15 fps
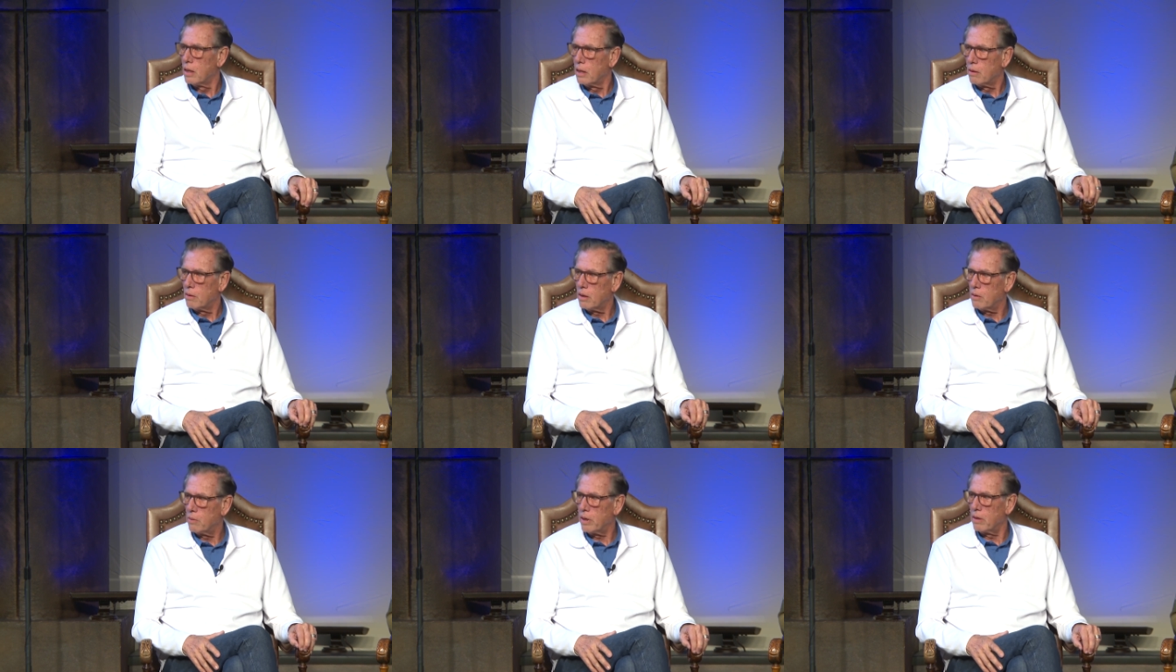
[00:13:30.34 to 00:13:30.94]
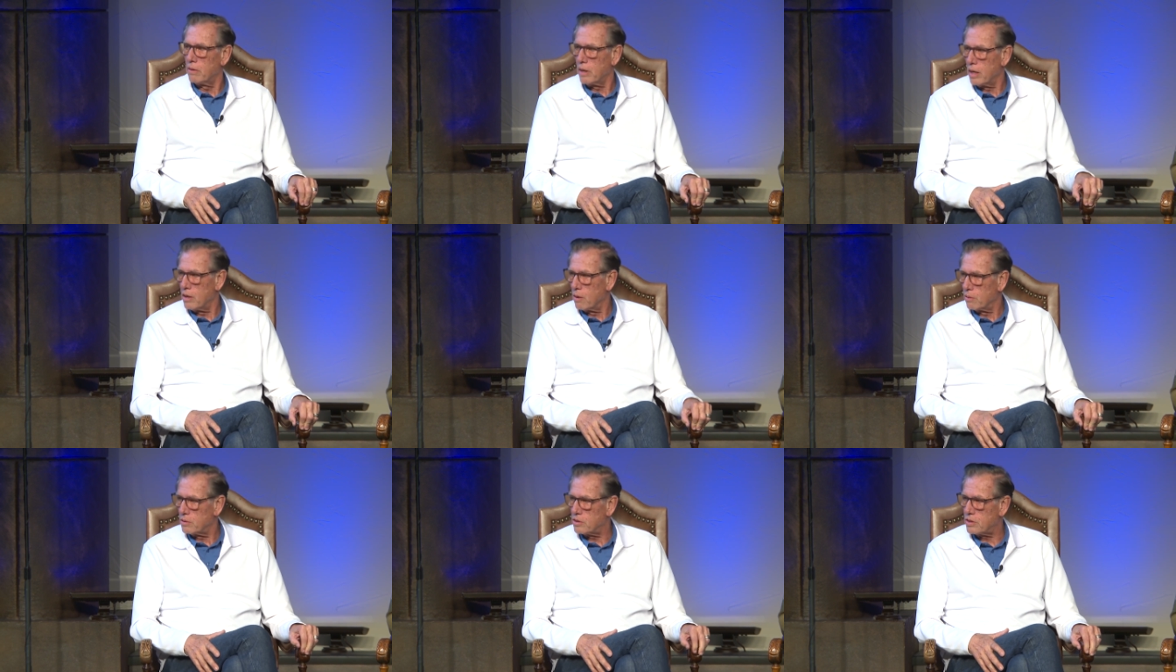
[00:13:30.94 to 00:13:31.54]
We don't need
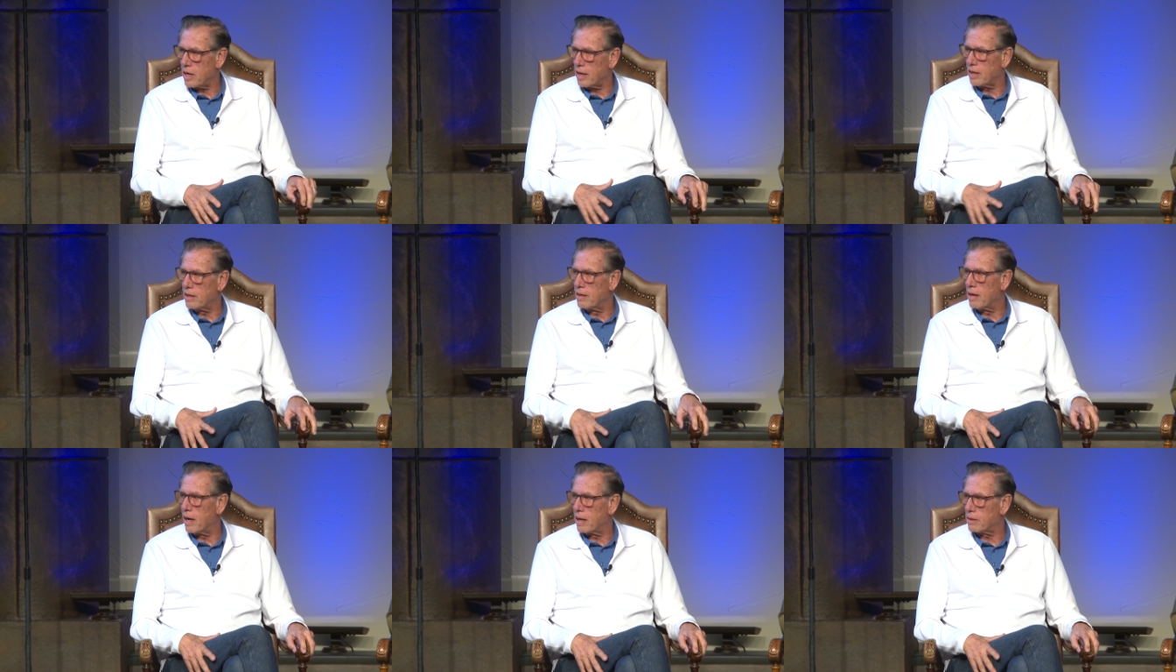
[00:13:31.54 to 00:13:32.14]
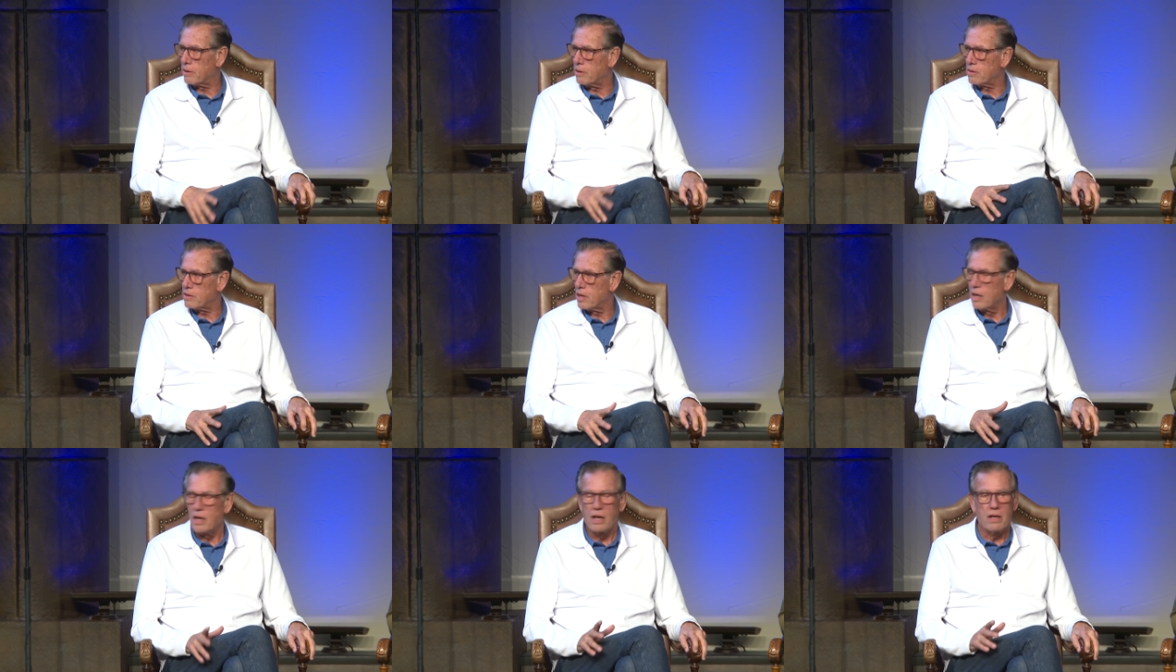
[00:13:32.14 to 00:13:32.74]
no stinking doctors.
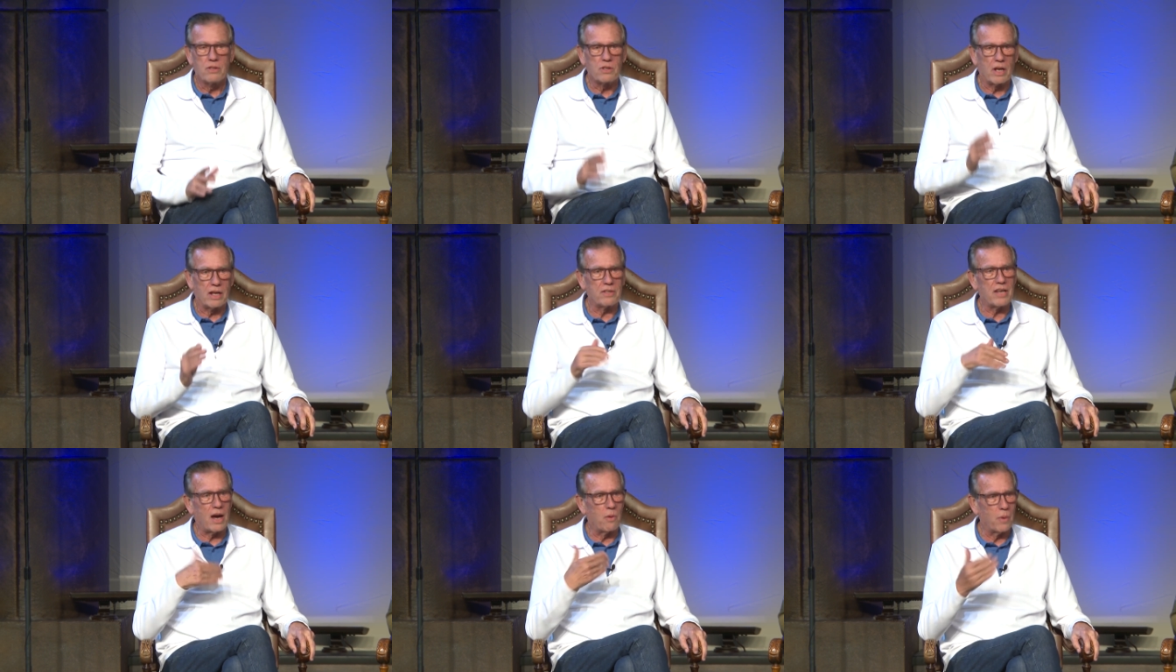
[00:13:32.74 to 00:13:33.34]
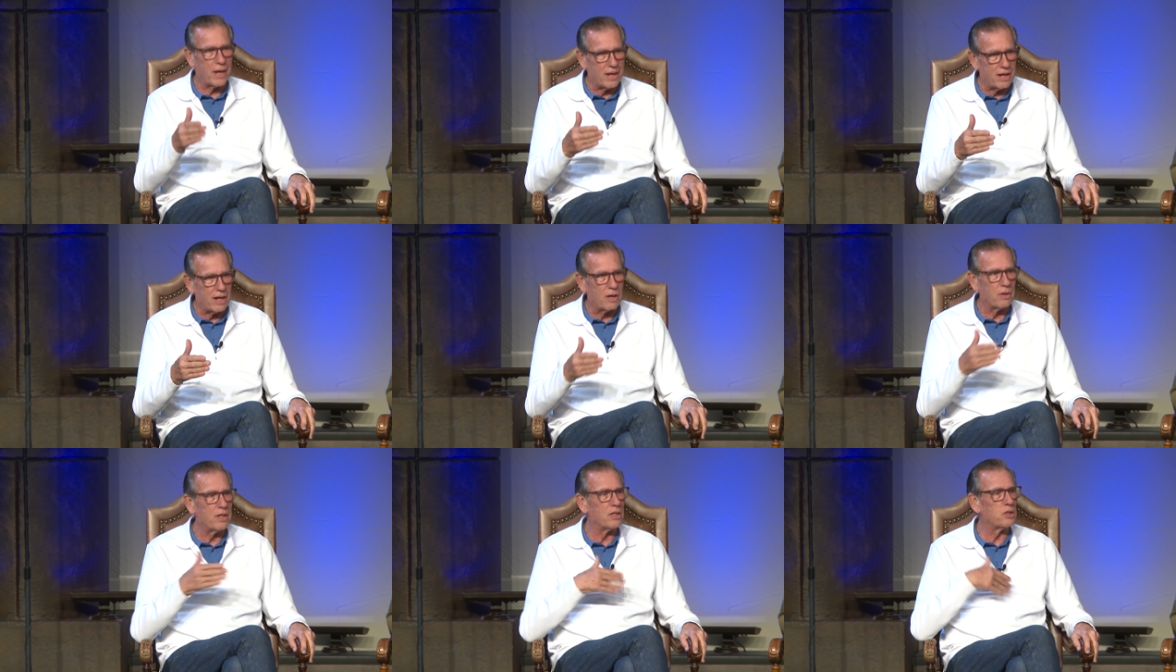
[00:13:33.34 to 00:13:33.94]
So that's how
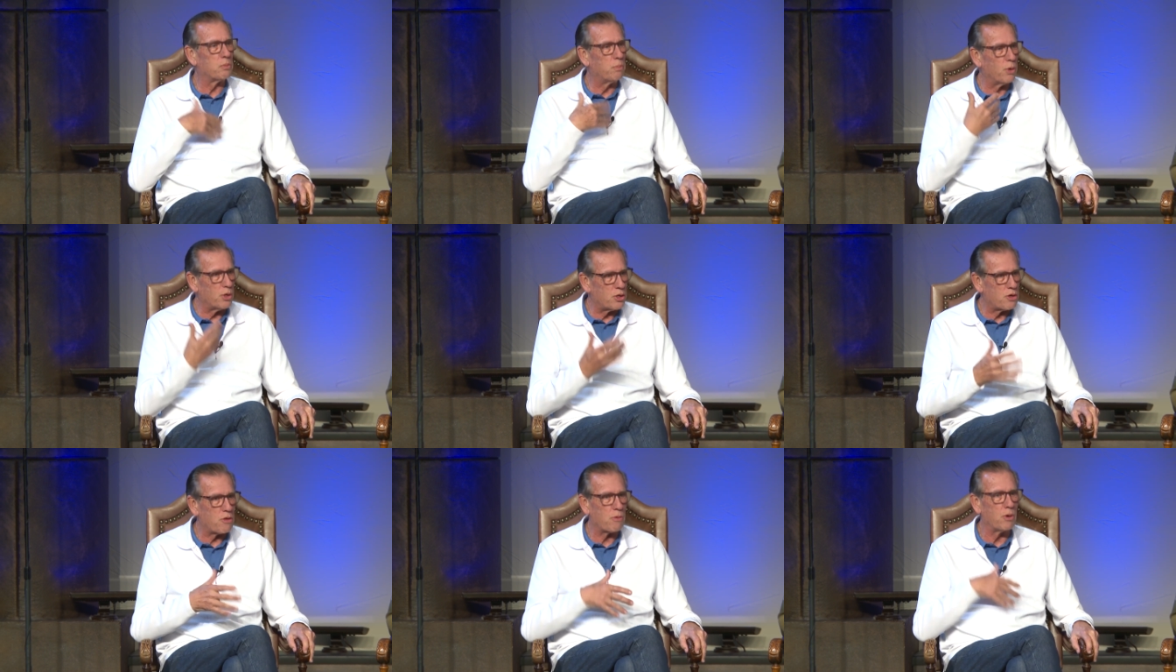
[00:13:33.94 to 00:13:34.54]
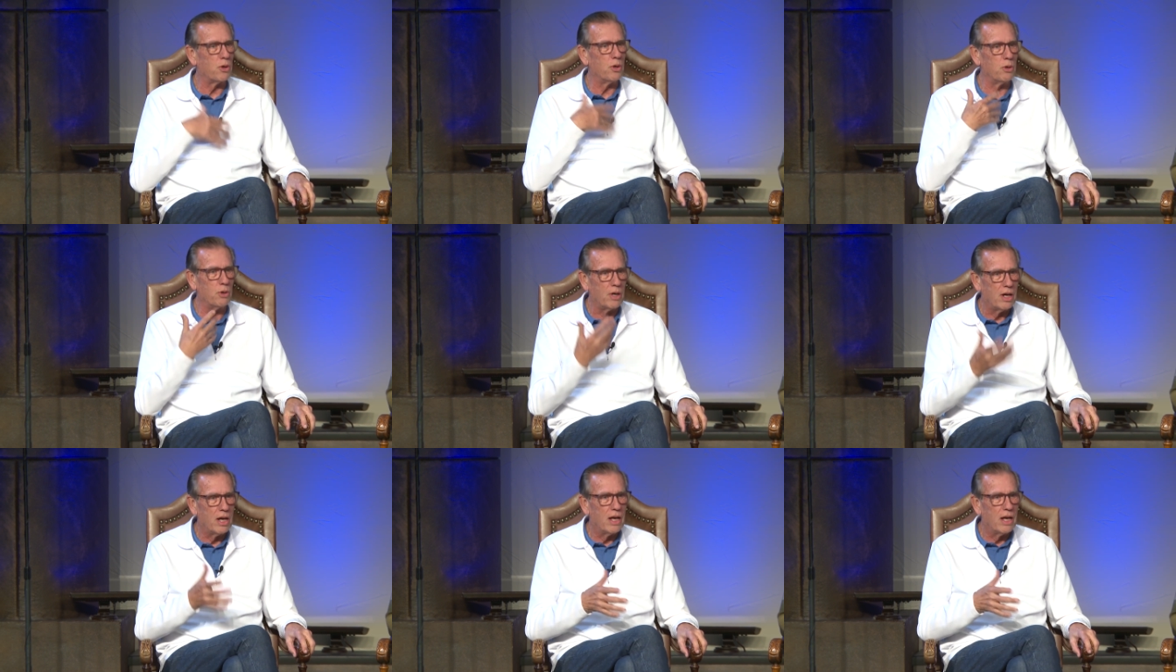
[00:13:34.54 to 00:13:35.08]
you just push through.